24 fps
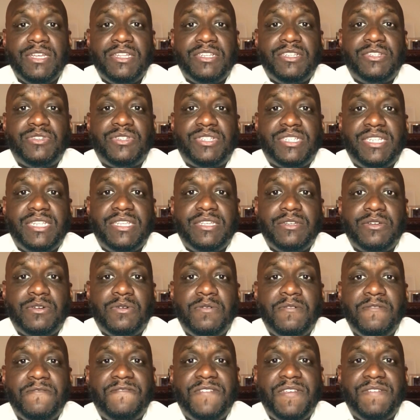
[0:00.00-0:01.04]
to
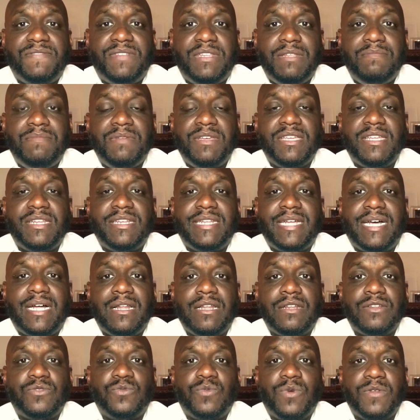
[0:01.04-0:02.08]
steal $50 million
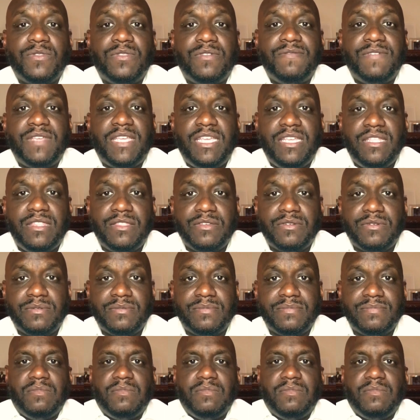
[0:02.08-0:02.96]
worth of Ether.